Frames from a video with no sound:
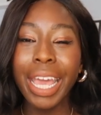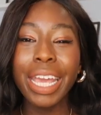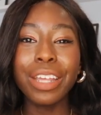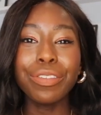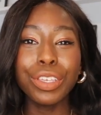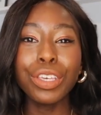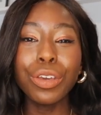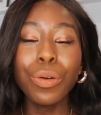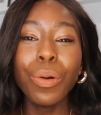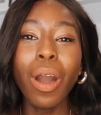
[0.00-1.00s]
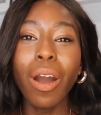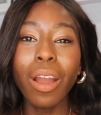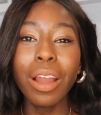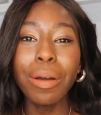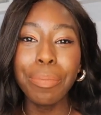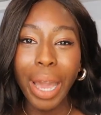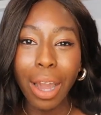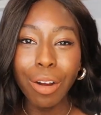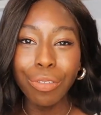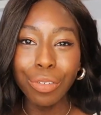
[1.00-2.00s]
And if you are a
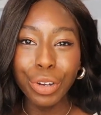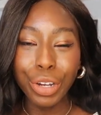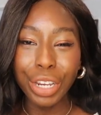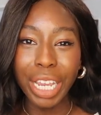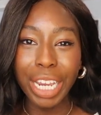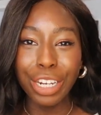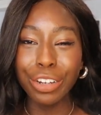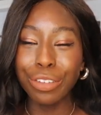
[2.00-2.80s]
powerful creator,